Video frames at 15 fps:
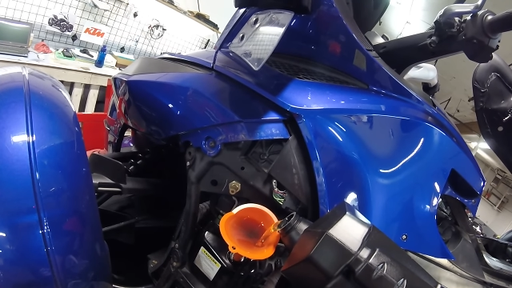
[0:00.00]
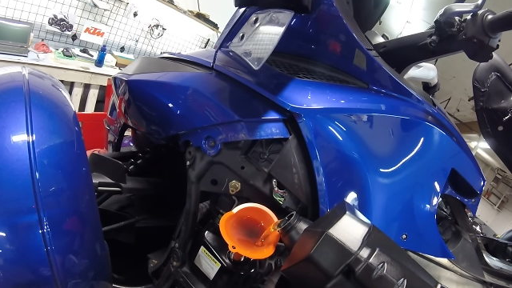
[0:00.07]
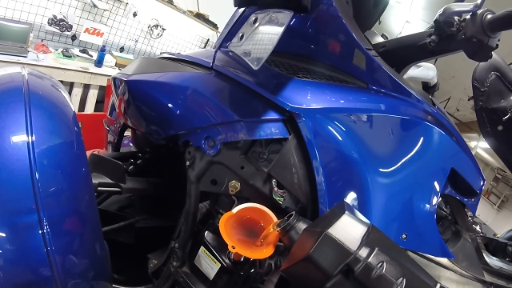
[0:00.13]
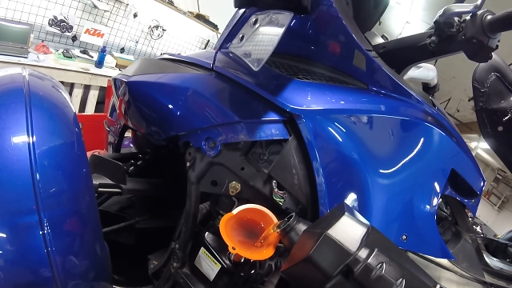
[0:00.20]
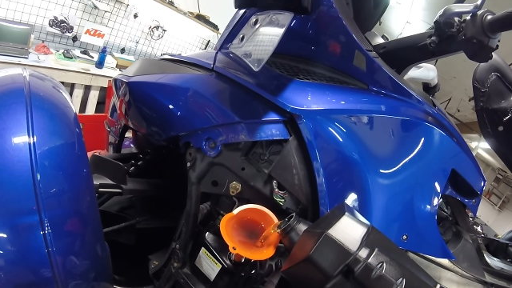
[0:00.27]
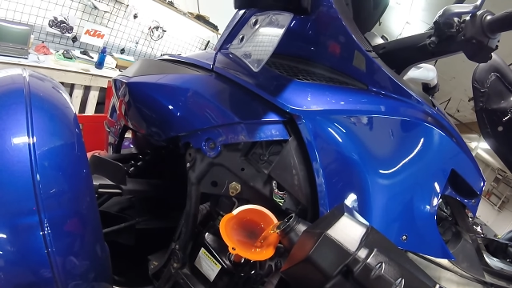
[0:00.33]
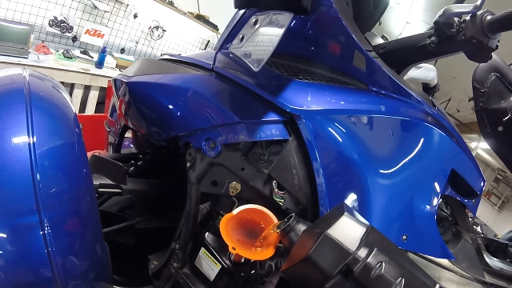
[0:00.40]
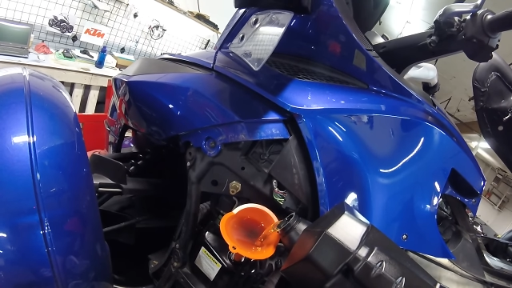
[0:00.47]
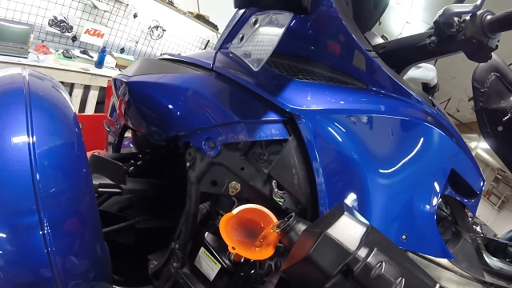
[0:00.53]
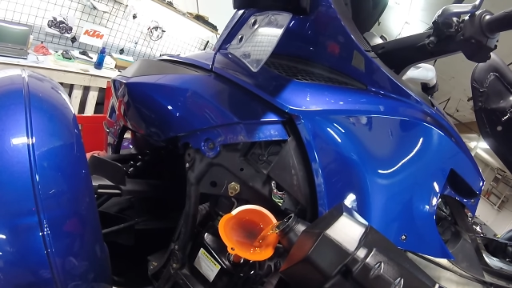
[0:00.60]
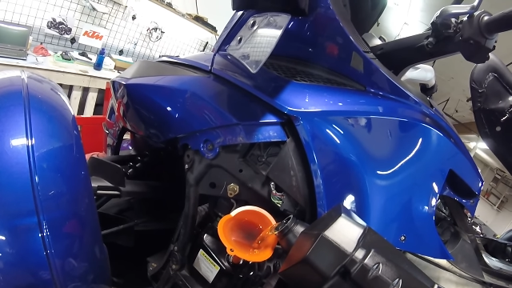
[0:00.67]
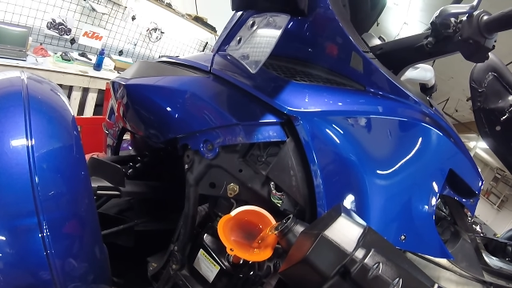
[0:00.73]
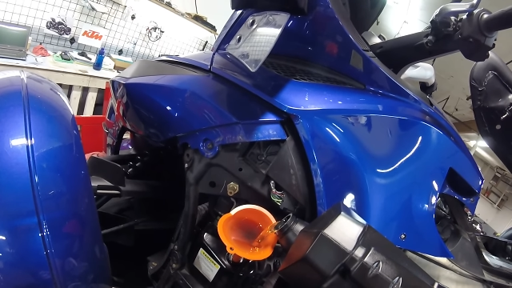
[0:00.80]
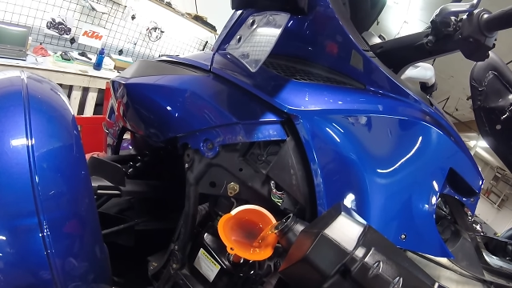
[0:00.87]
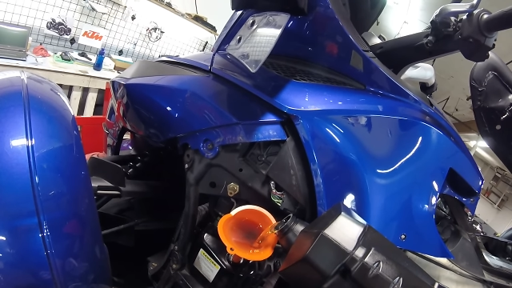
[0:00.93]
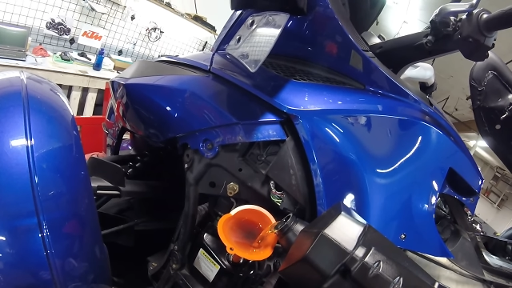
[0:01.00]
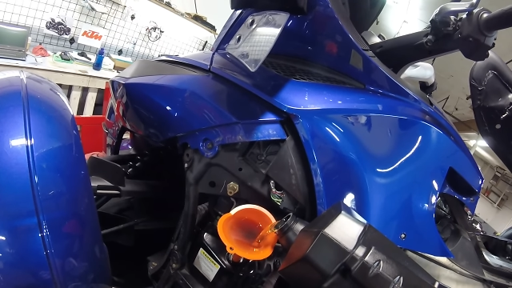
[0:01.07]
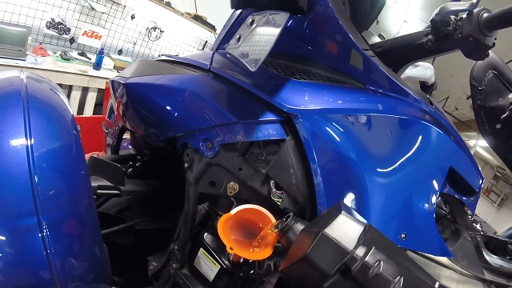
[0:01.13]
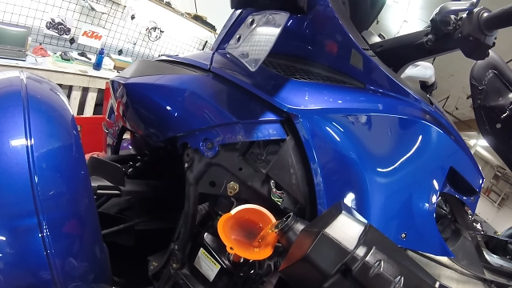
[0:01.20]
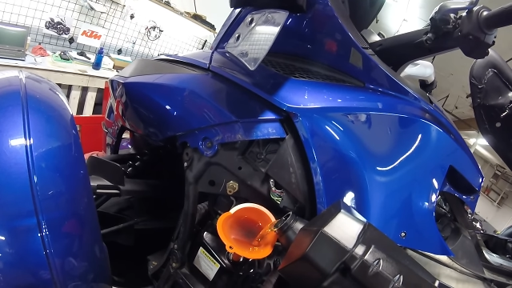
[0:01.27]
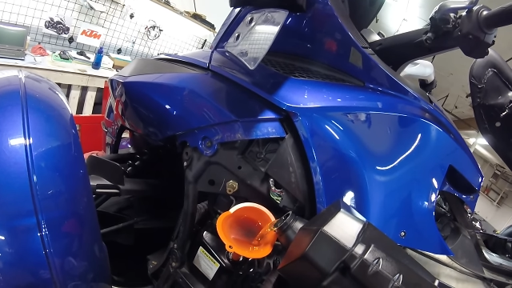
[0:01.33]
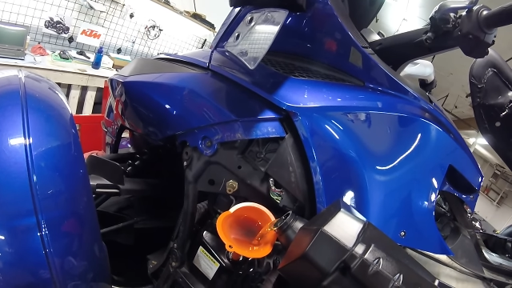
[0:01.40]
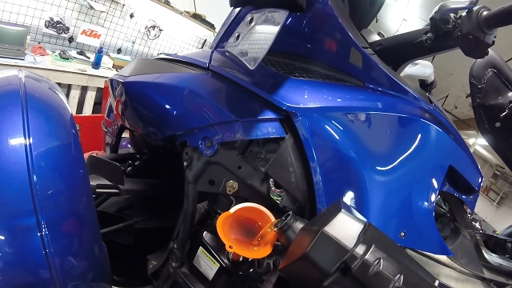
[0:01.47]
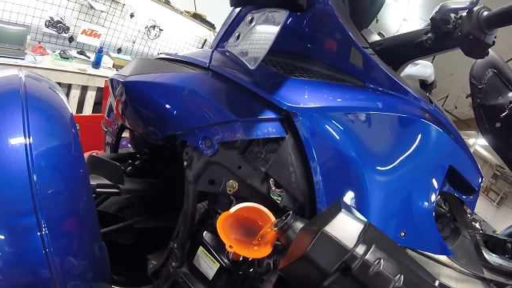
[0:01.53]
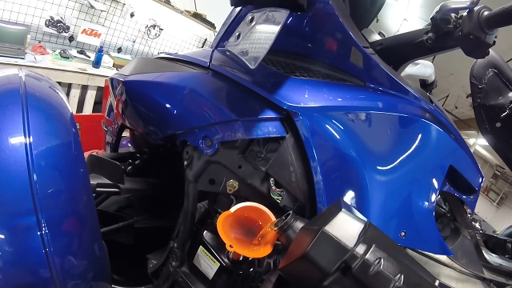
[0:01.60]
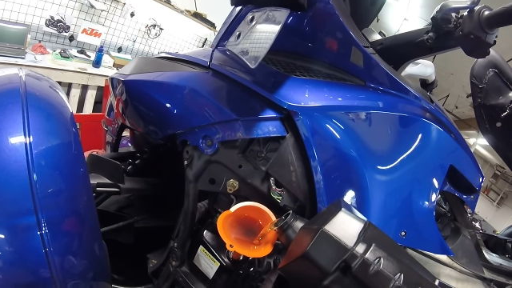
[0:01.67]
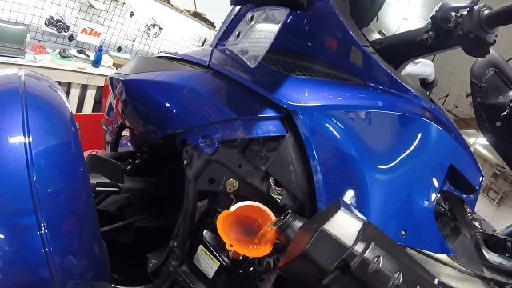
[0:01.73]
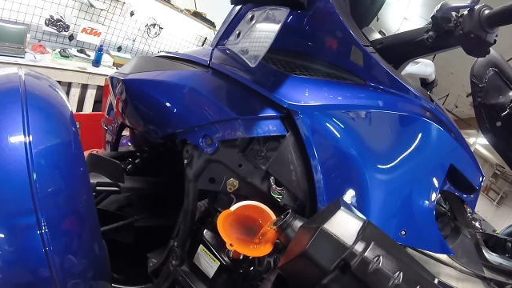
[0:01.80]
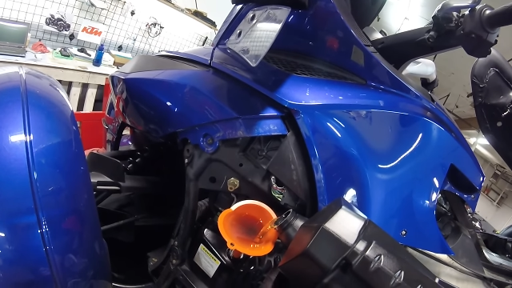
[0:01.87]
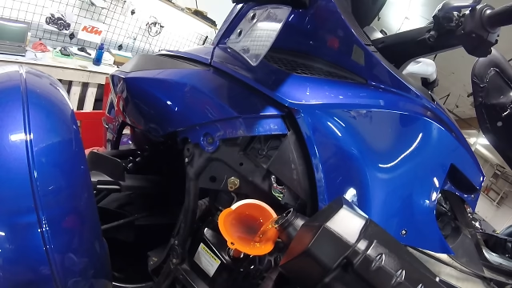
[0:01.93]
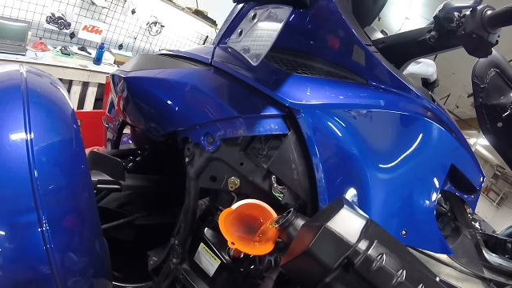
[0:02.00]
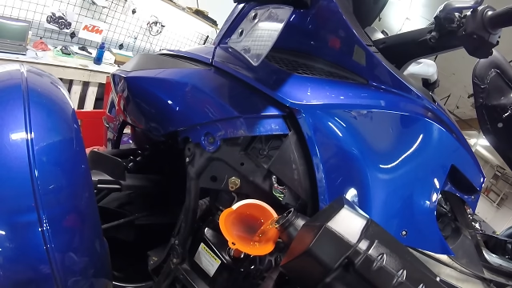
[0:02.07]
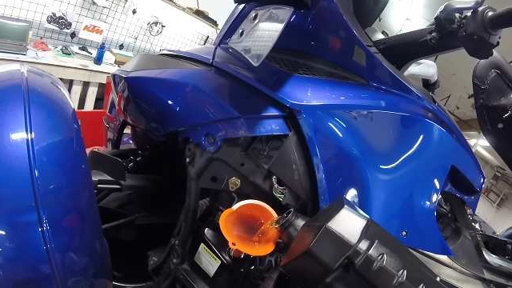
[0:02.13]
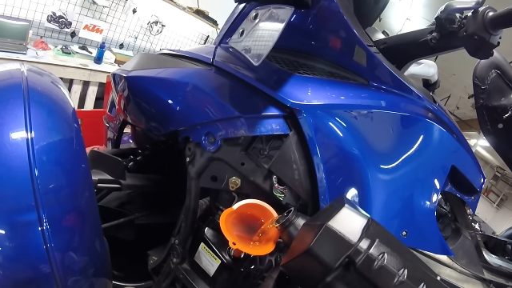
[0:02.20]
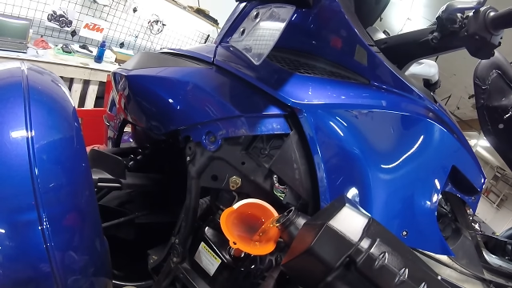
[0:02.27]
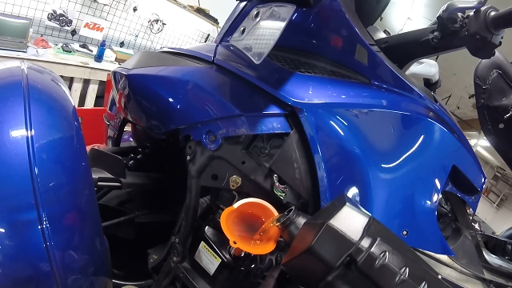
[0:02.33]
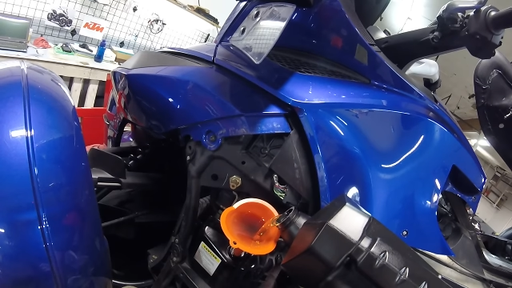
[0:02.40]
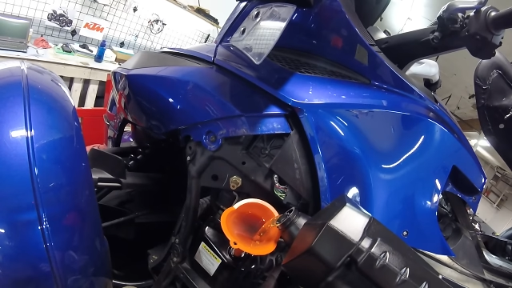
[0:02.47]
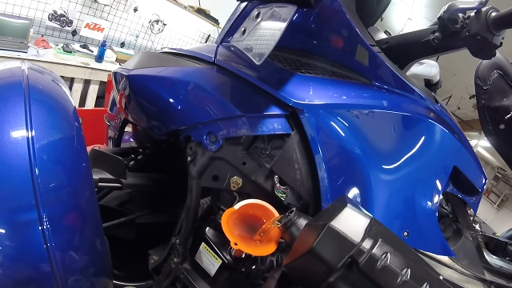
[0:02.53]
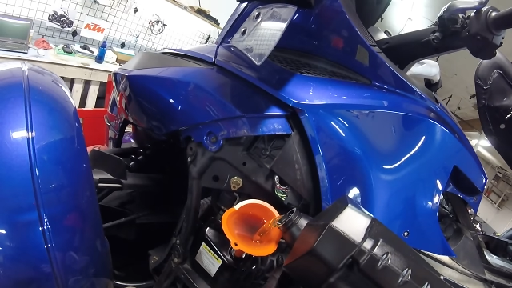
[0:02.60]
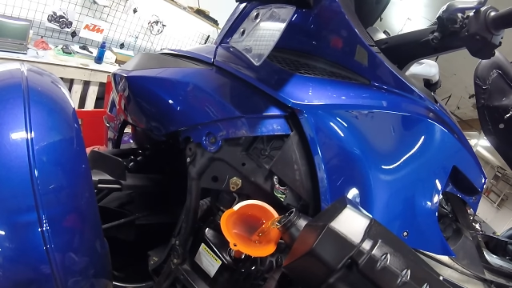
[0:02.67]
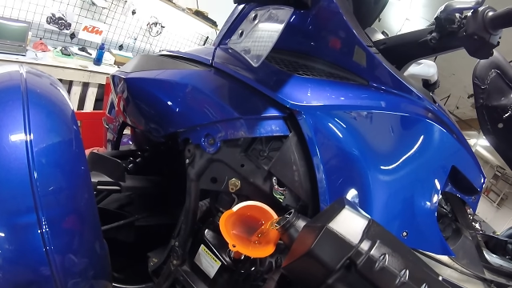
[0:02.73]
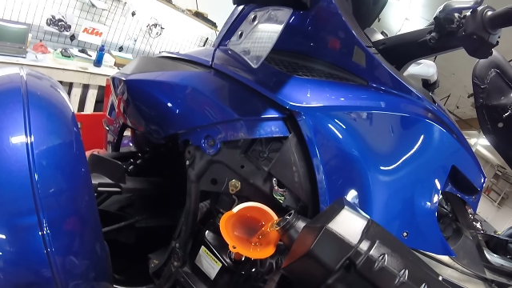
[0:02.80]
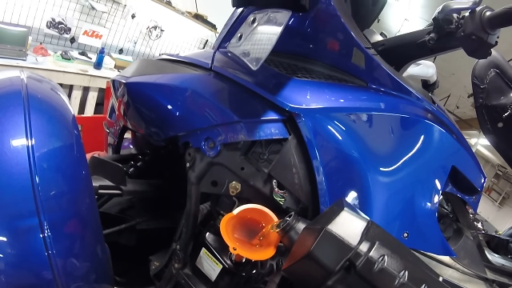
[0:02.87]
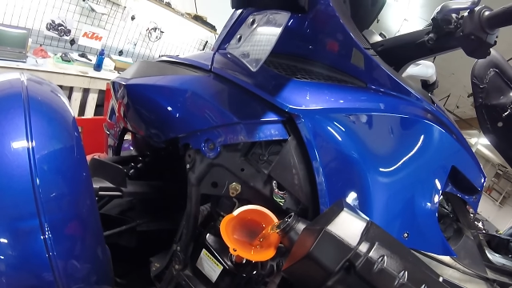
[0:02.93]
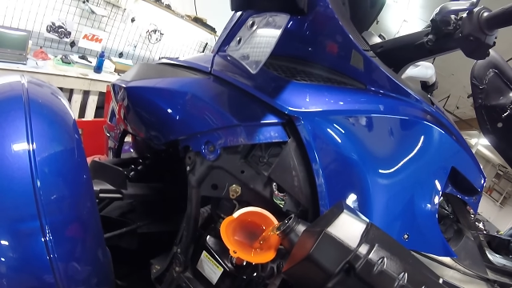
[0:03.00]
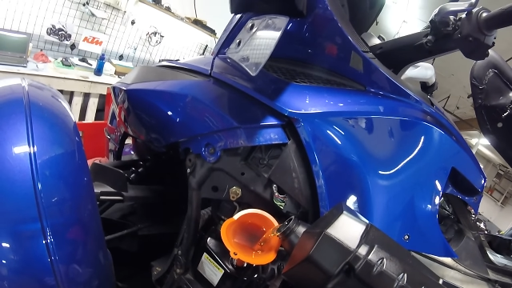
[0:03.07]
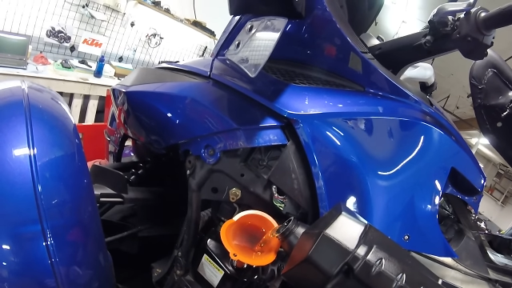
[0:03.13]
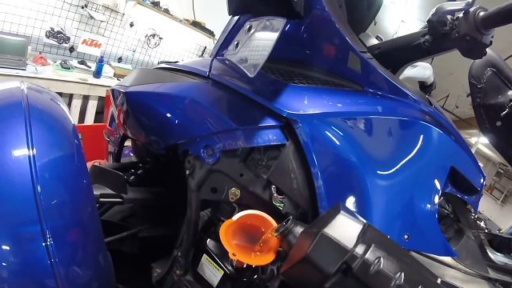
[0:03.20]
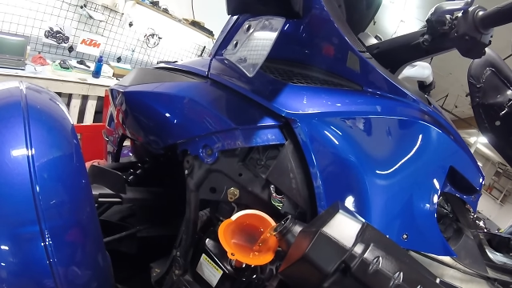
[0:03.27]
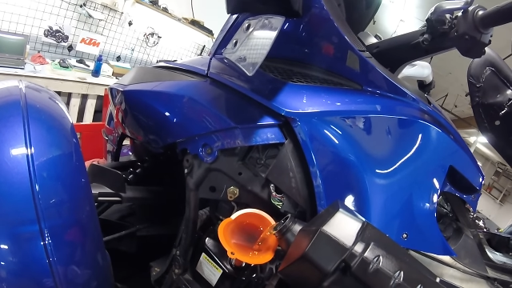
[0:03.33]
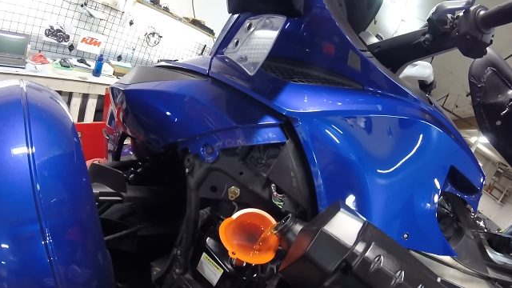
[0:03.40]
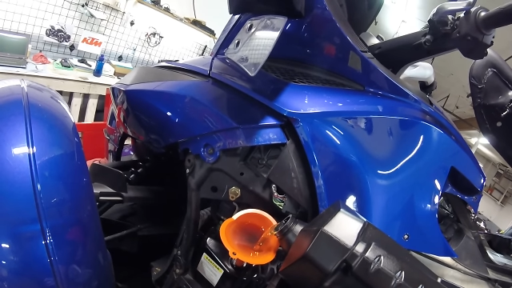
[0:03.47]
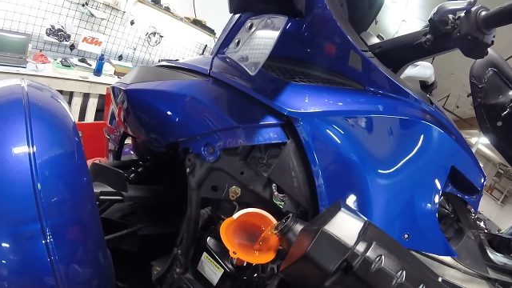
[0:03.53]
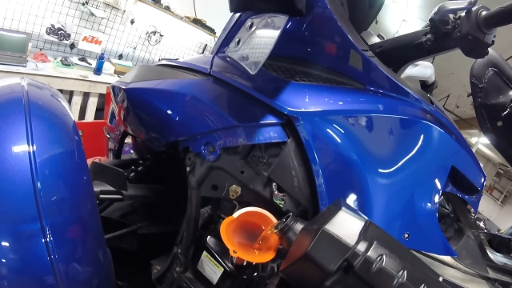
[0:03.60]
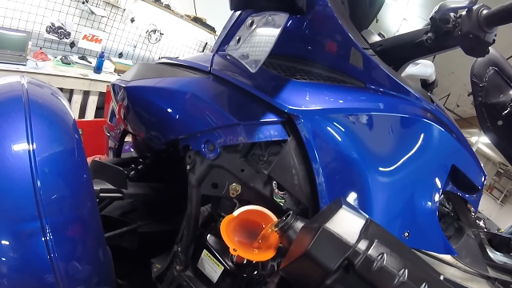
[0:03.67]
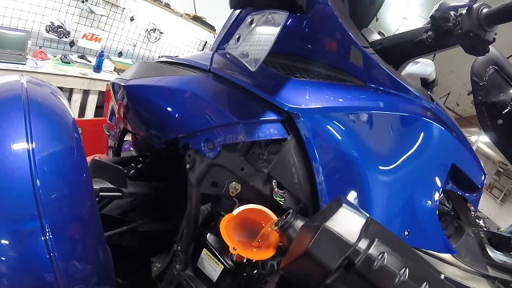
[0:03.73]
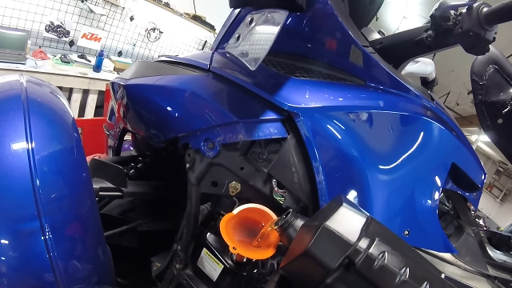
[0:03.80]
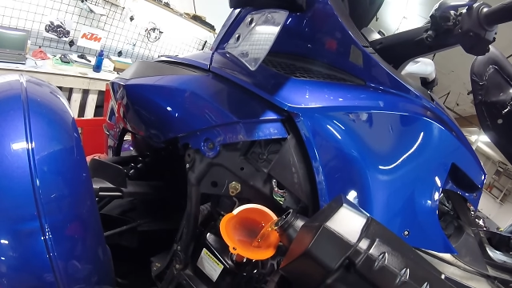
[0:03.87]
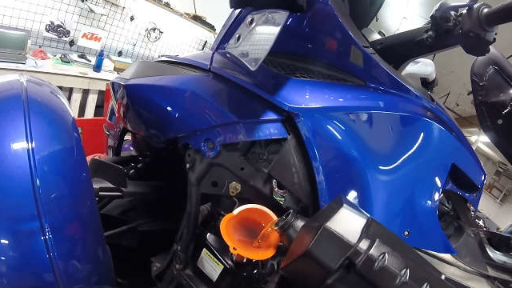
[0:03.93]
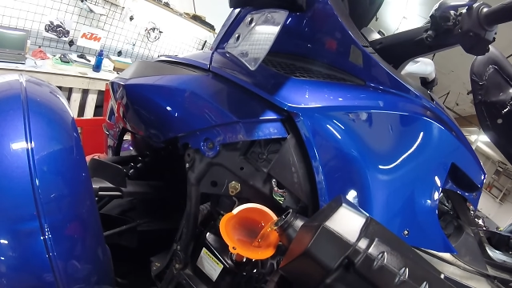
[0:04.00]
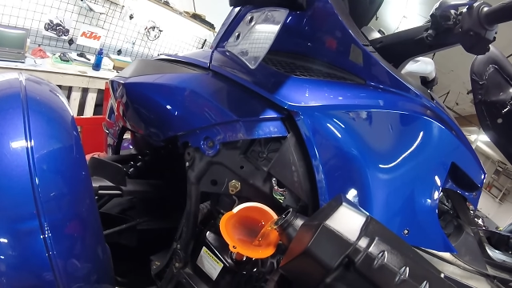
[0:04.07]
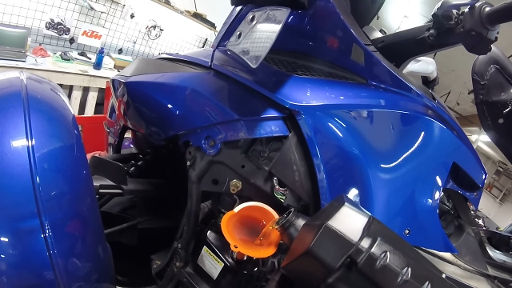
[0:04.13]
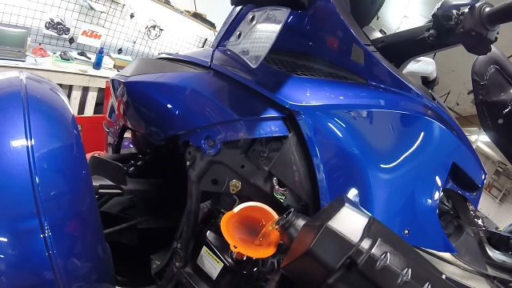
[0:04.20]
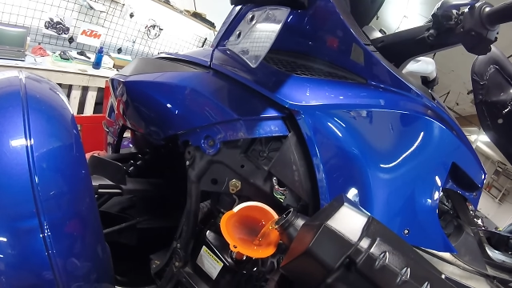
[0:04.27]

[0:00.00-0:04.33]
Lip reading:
[unreadable: no face in view]